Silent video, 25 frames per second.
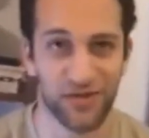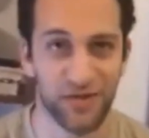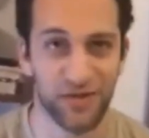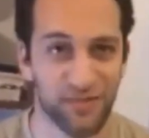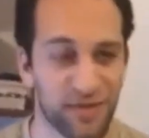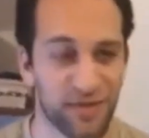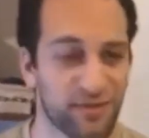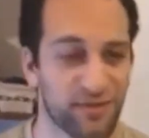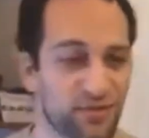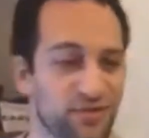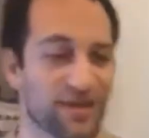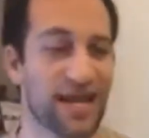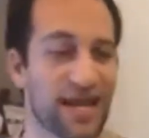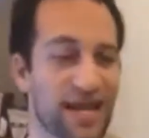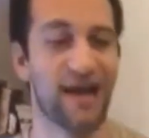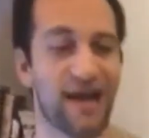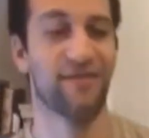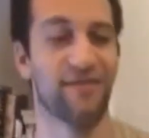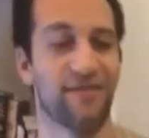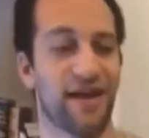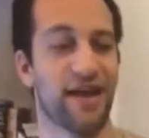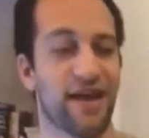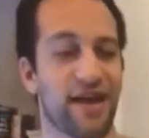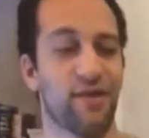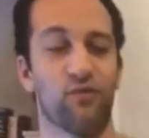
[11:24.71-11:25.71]
People can have
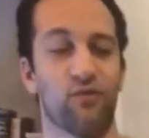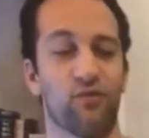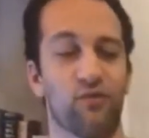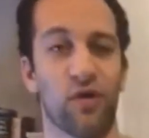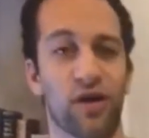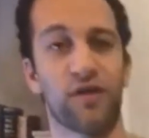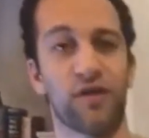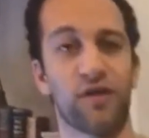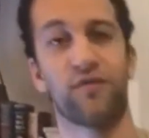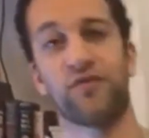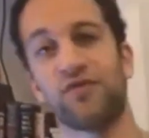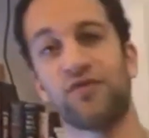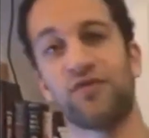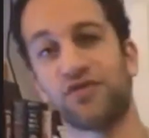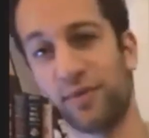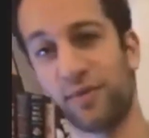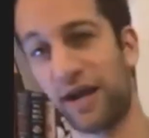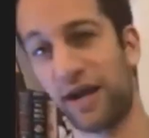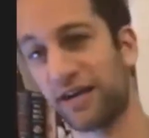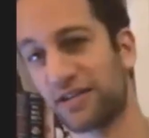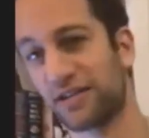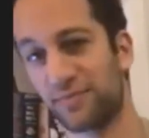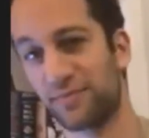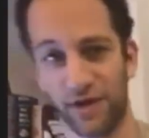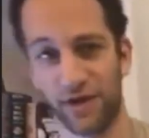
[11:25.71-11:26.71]
a wonderful
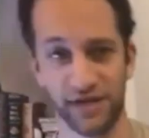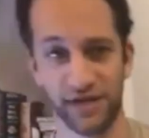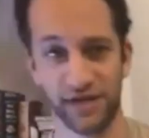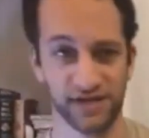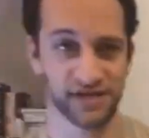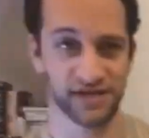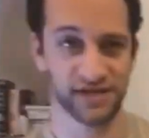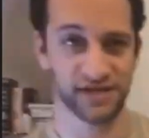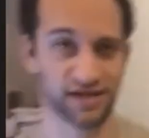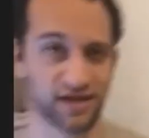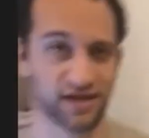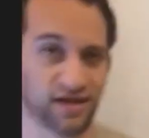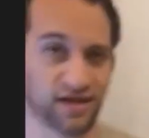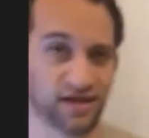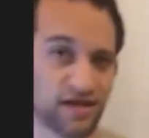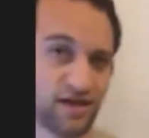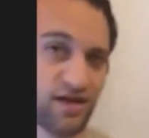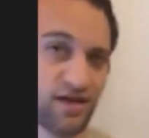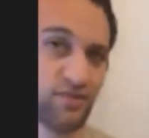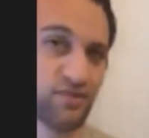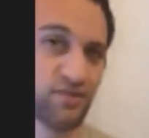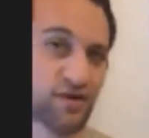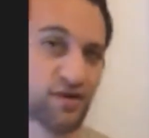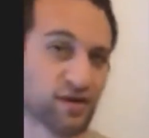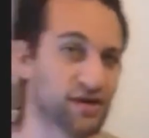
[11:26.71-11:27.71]
Shabbat experience
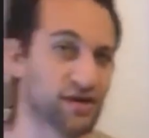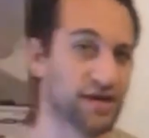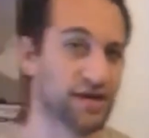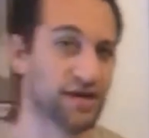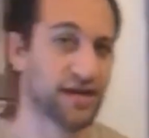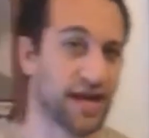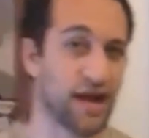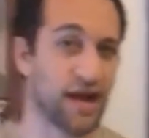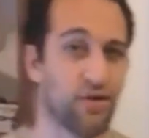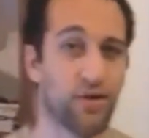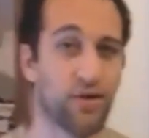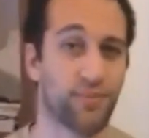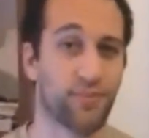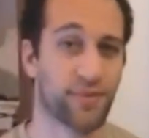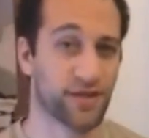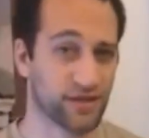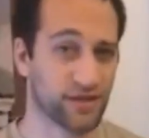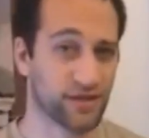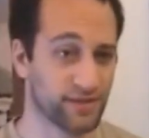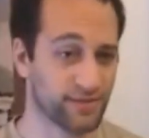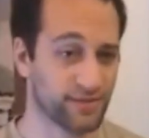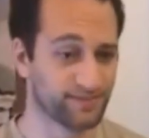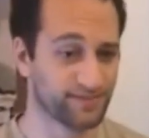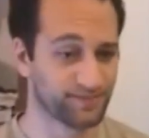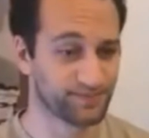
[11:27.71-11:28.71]
where, in our
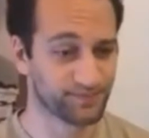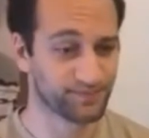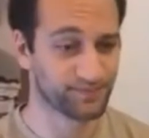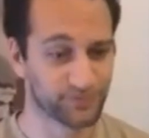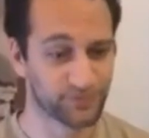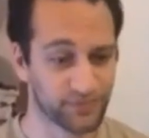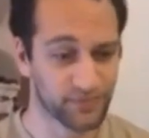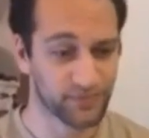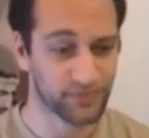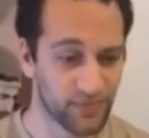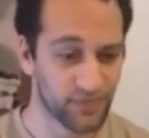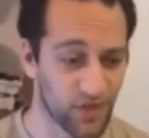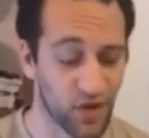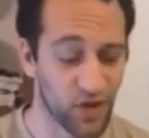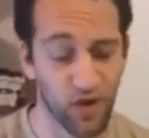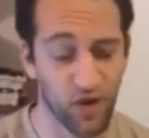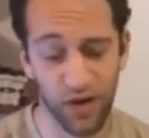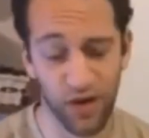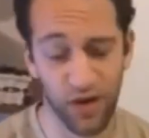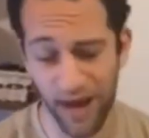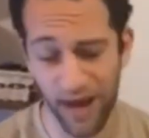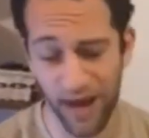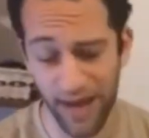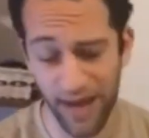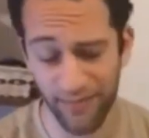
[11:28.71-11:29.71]
opinion,
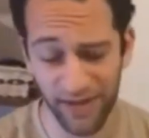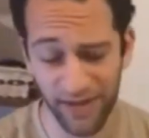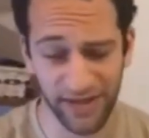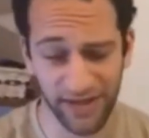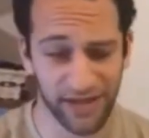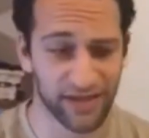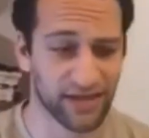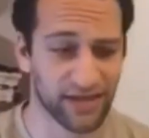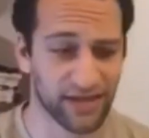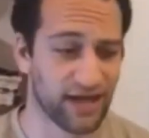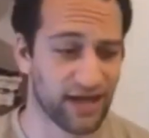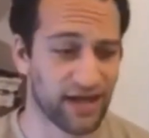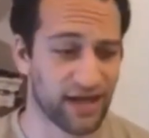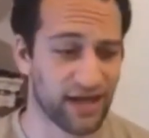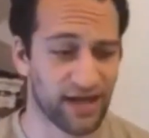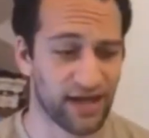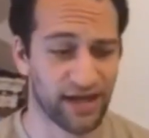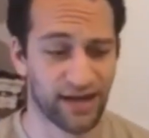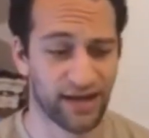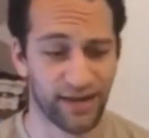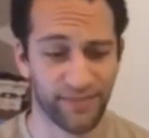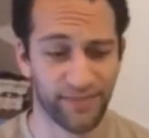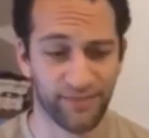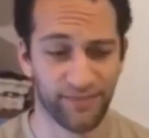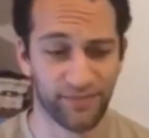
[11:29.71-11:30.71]
or in my opinion,
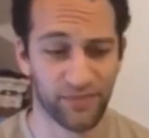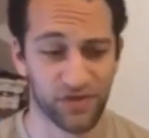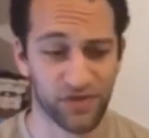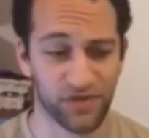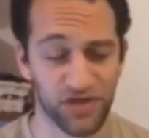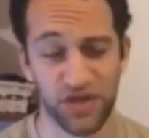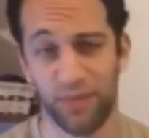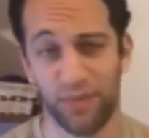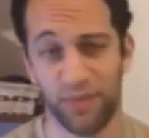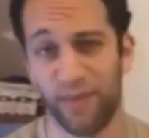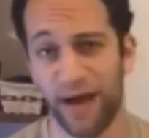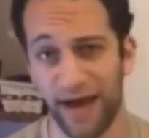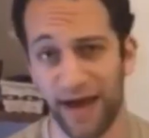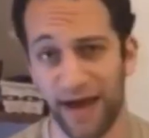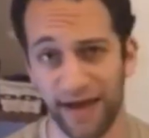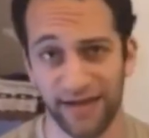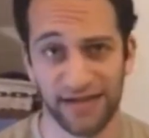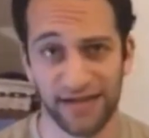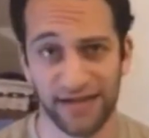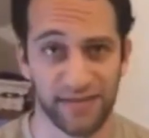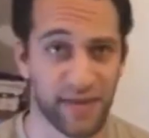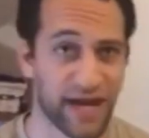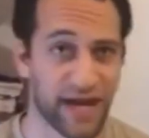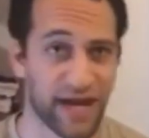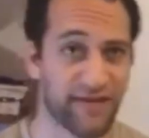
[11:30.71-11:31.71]
Shabbat
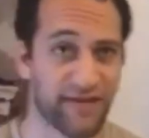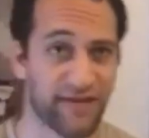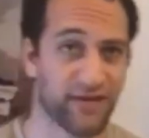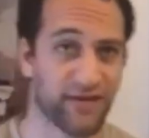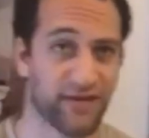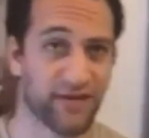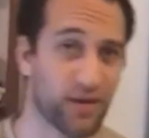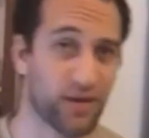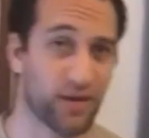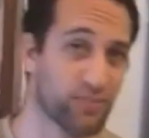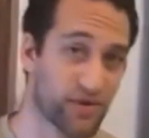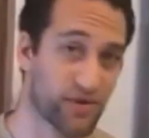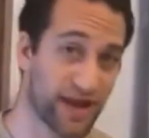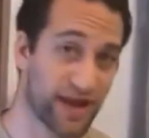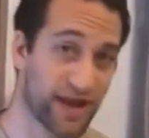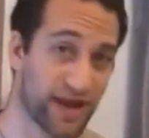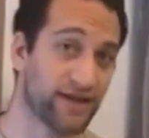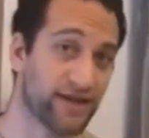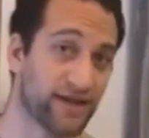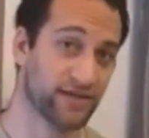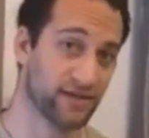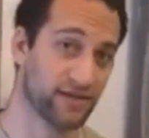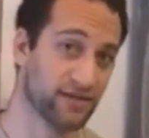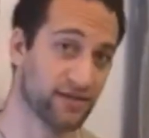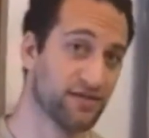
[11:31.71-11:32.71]
is about having a break
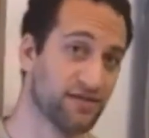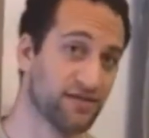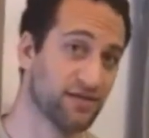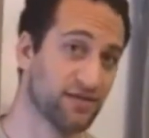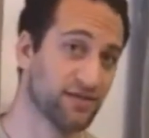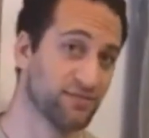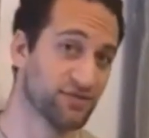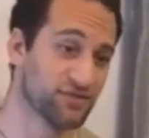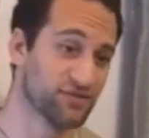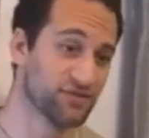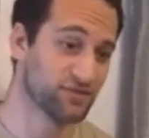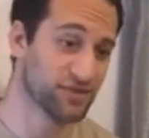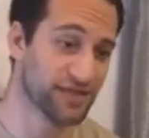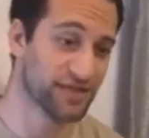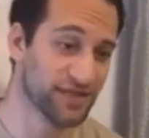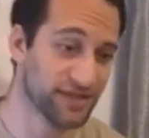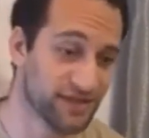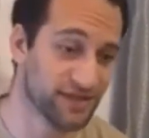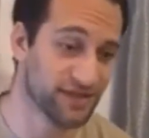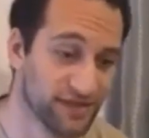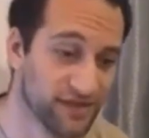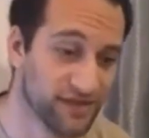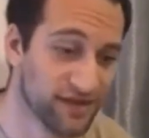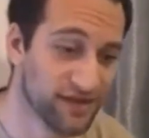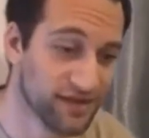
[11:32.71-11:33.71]

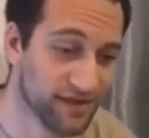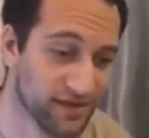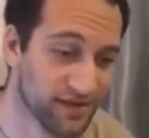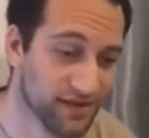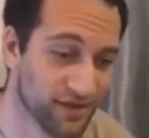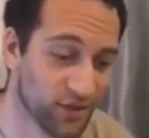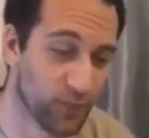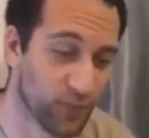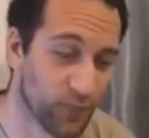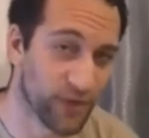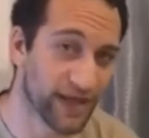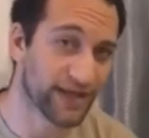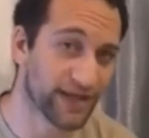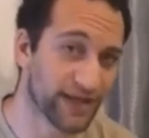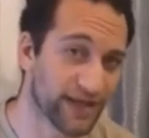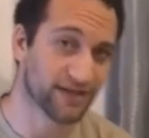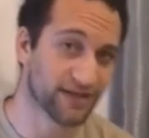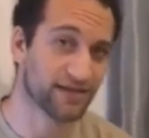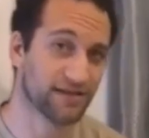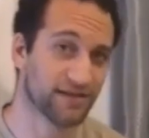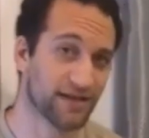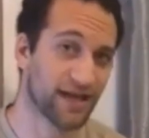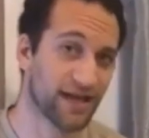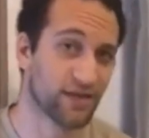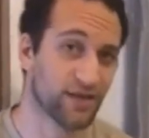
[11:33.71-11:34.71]
between the week
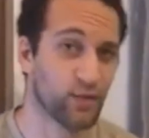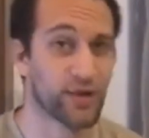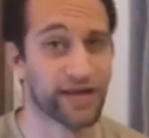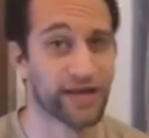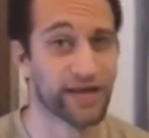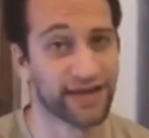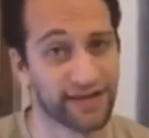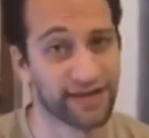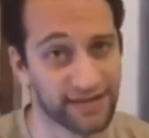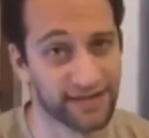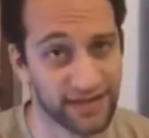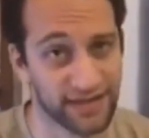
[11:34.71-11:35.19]
and the weekend.